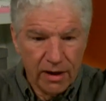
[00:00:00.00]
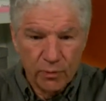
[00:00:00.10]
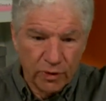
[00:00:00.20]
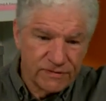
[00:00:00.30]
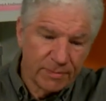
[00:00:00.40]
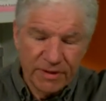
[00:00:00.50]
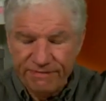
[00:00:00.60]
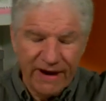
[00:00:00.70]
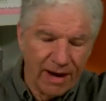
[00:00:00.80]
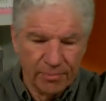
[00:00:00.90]
with some of the
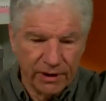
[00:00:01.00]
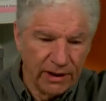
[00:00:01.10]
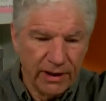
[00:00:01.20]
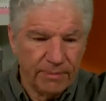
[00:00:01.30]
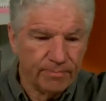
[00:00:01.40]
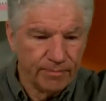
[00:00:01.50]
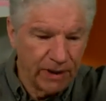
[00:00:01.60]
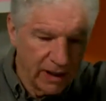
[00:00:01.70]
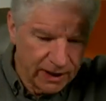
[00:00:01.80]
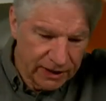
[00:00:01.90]
family
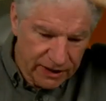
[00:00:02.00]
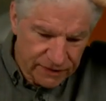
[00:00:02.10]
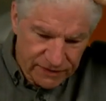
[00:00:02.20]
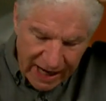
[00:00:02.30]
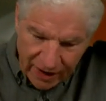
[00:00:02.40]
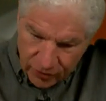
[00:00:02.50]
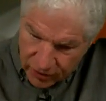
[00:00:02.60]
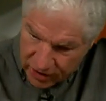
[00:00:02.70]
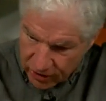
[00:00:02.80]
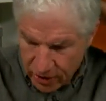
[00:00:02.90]
uh, is gathered
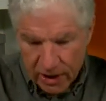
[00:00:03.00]
here.